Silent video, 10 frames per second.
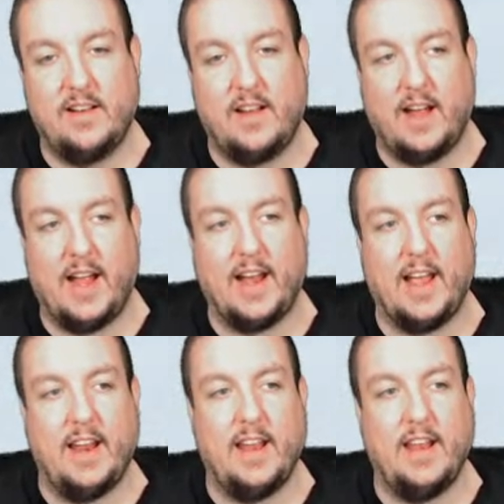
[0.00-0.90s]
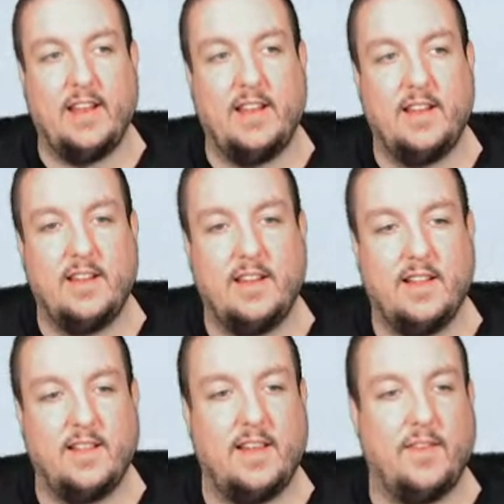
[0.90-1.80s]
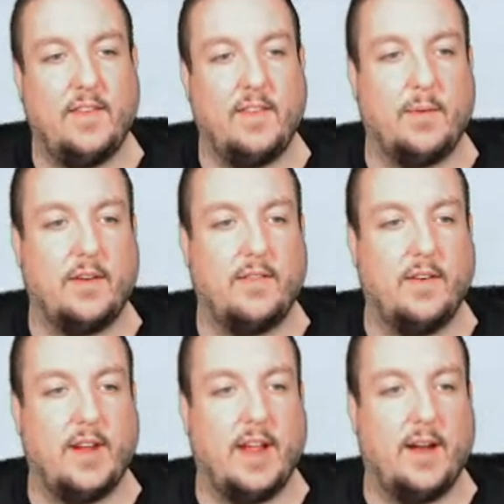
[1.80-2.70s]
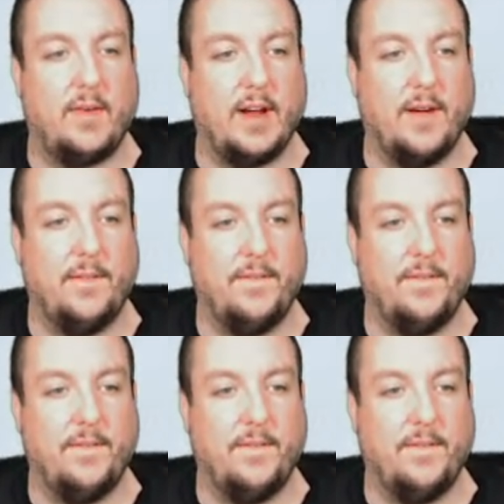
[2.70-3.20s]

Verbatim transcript: I got in. Let's see if this works. Okay, there we go.